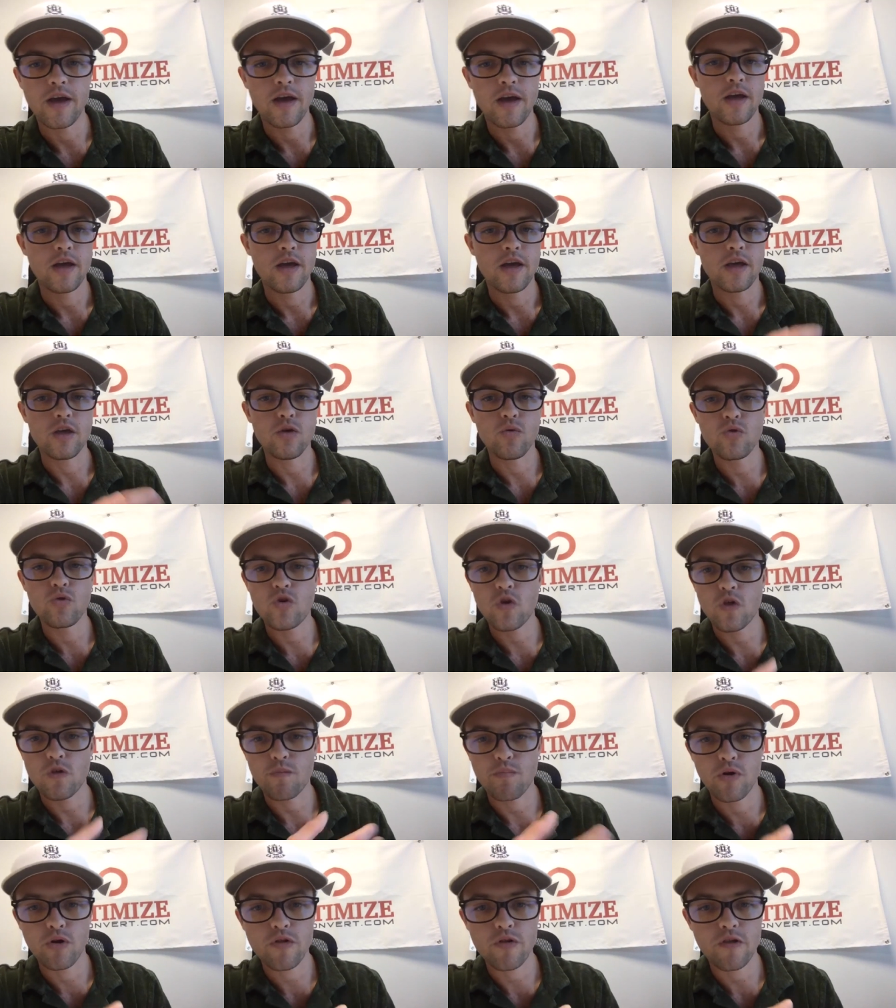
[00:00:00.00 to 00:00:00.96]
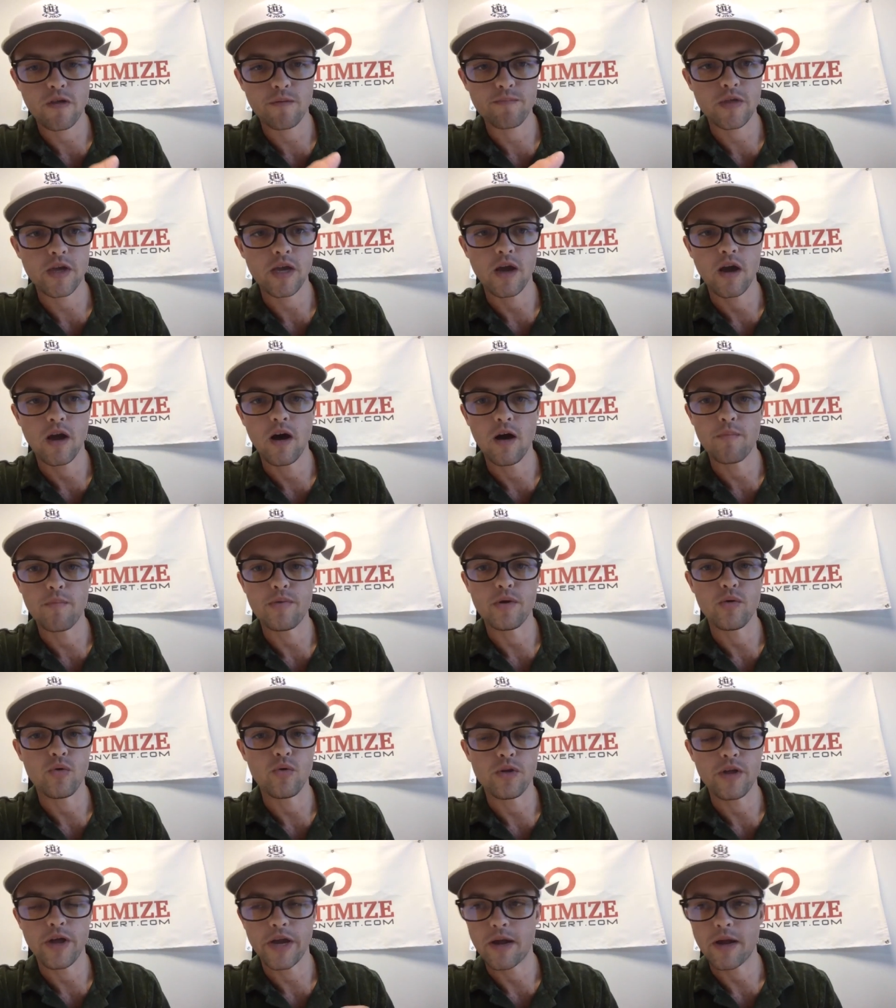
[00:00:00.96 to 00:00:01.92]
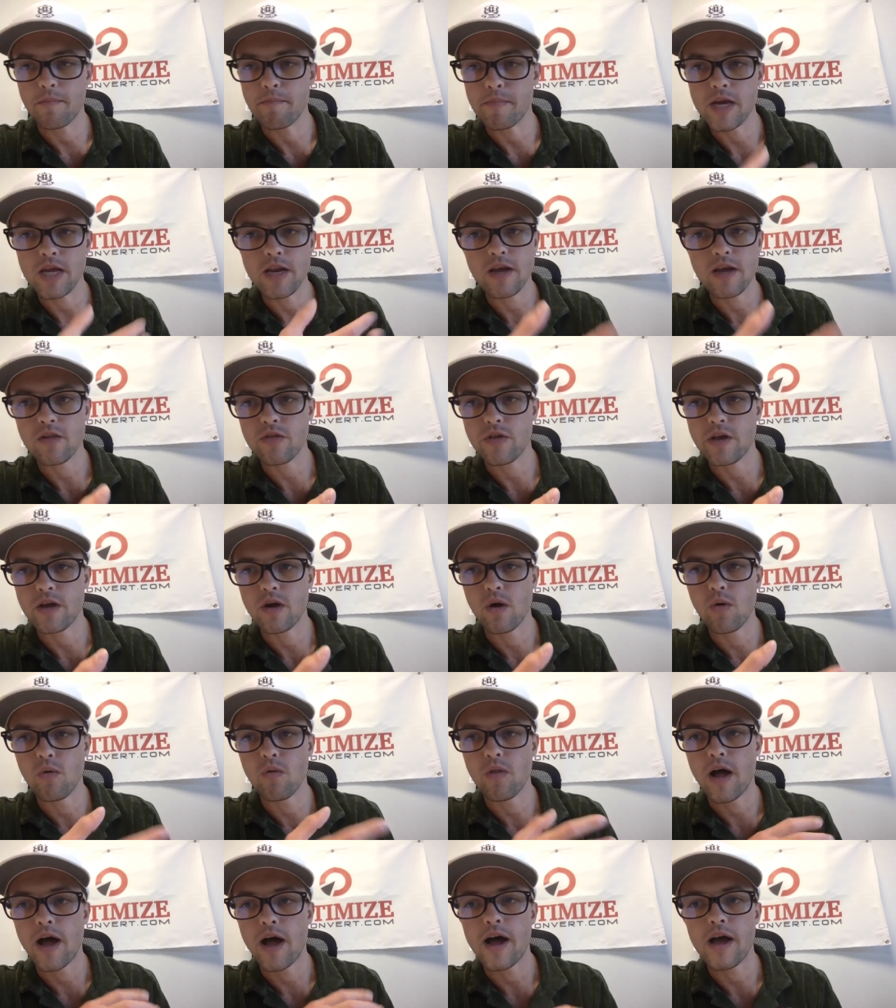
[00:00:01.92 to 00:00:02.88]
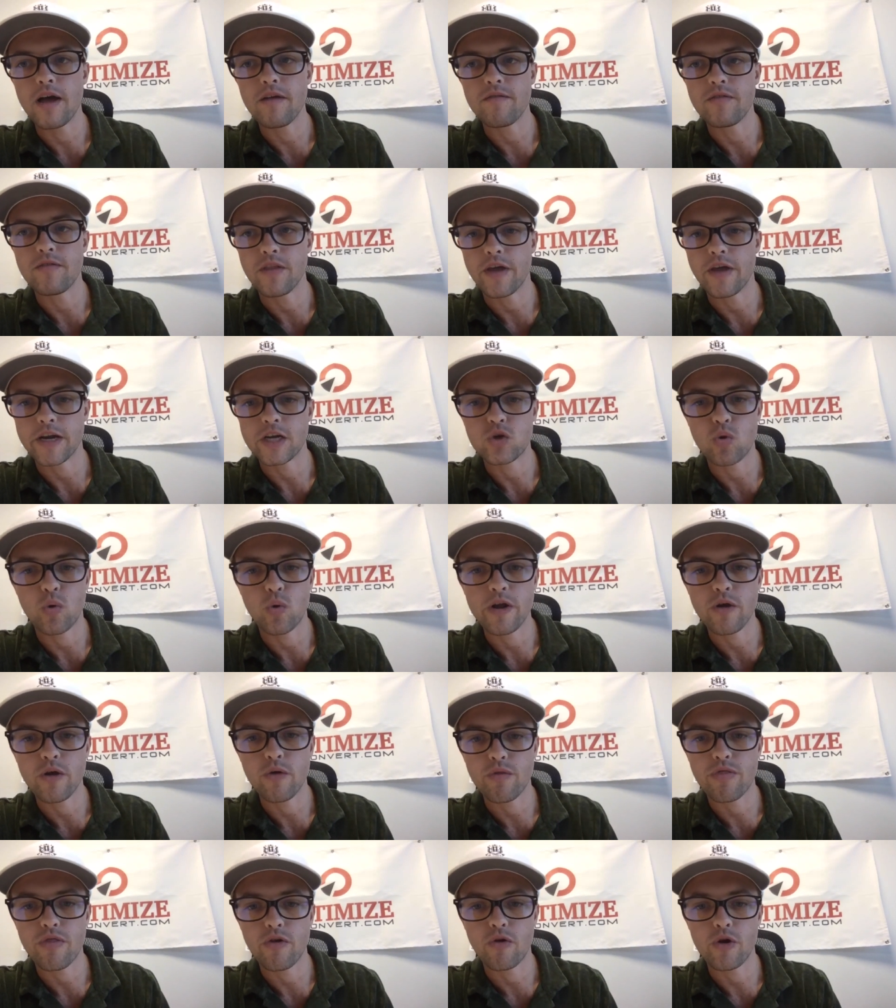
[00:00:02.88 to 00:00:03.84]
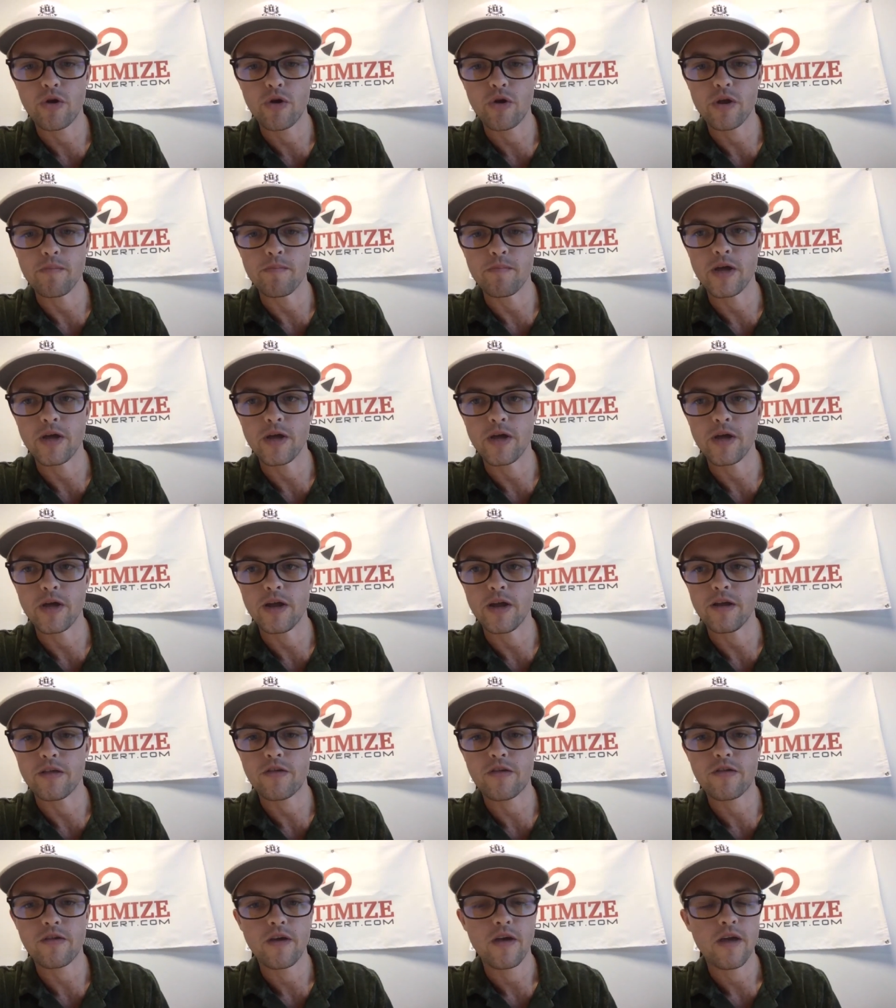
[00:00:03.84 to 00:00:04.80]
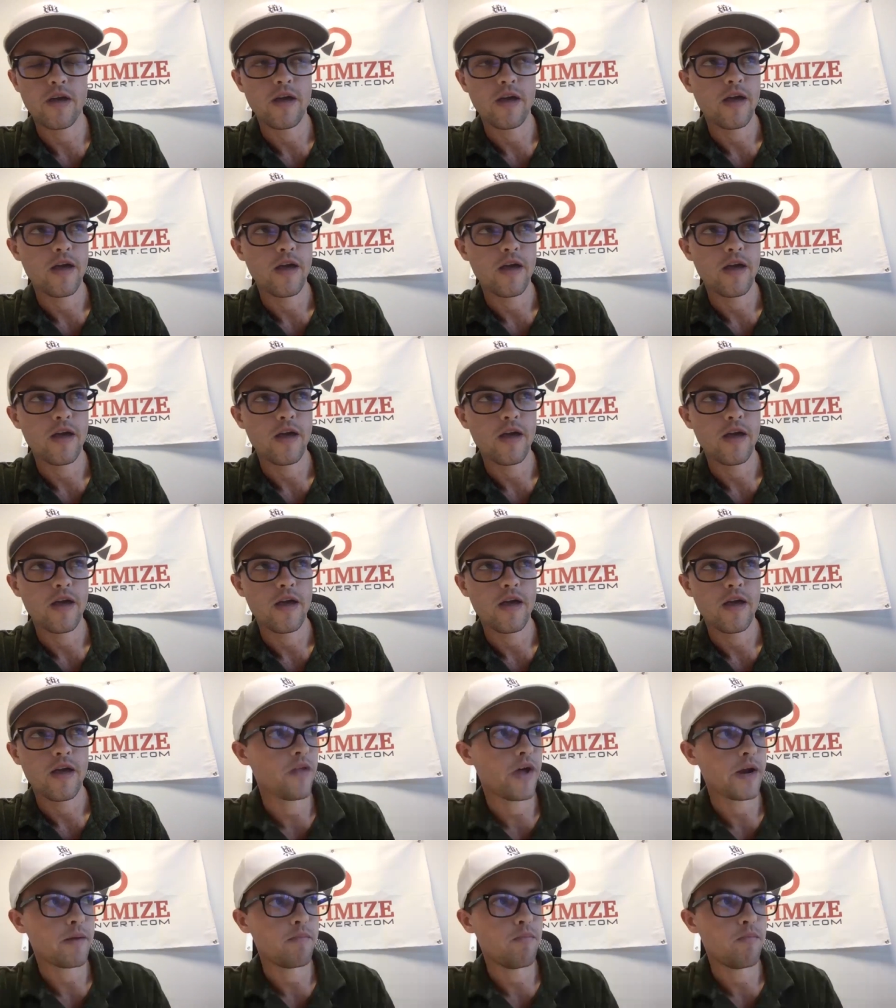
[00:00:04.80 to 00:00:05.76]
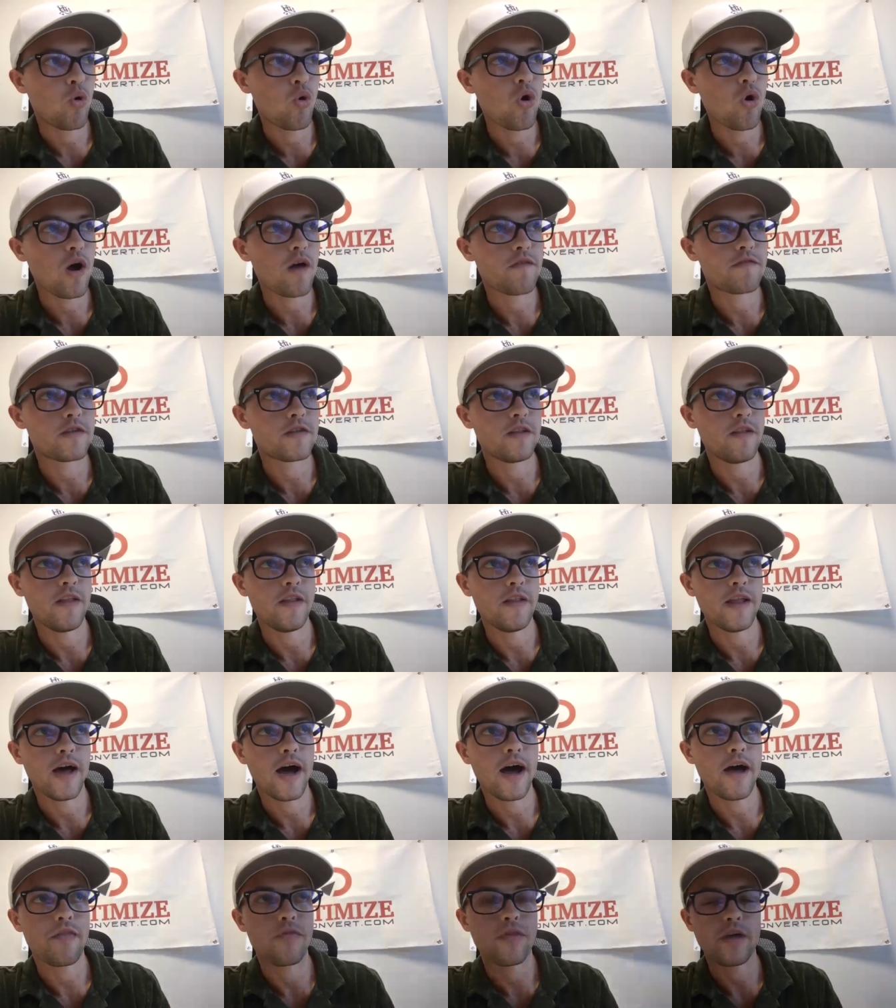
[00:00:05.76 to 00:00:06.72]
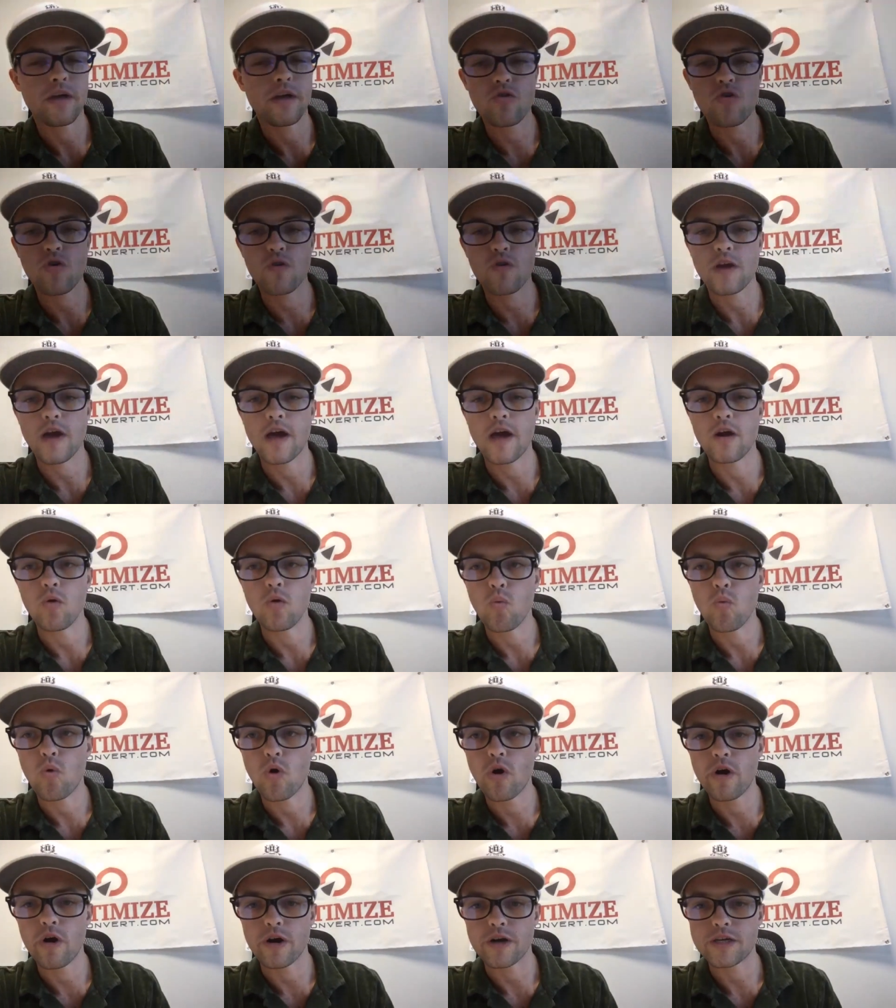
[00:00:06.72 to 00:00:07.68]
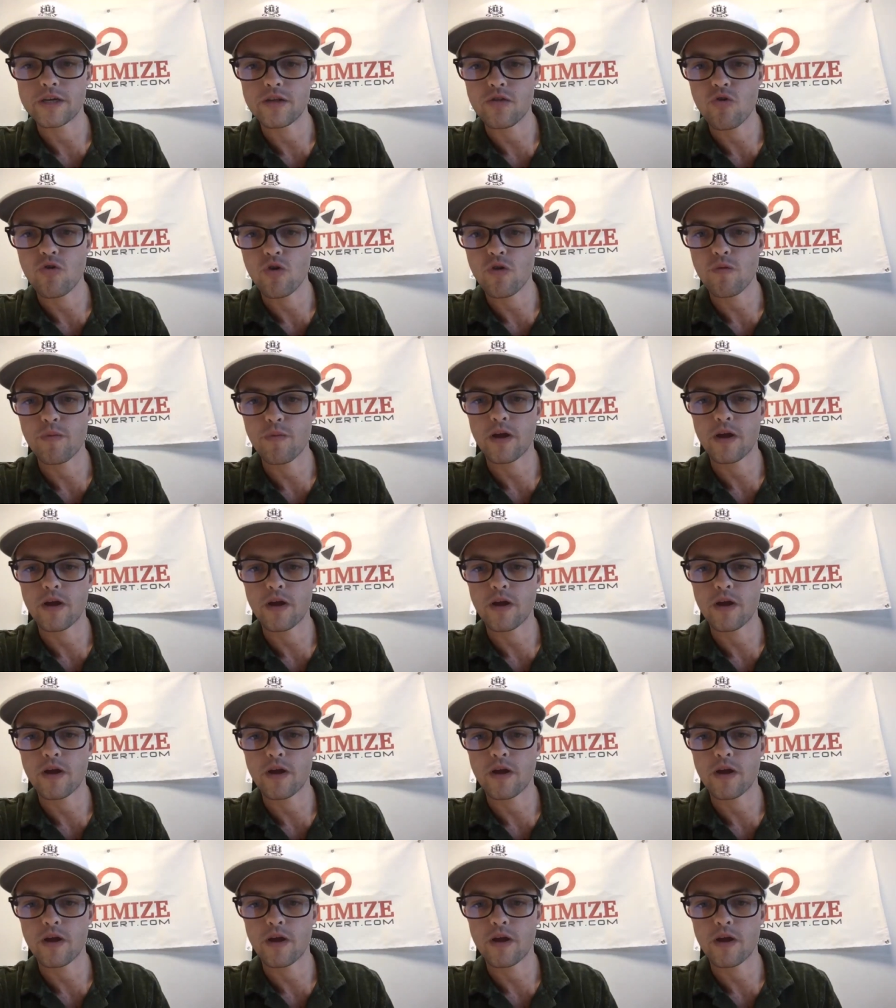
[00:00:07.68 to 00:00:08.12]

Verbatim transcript: you would just put something up, it would like immediately go live in like 20 or 30 minutes. And like more often than not, things just kind of worked just mm-hmm.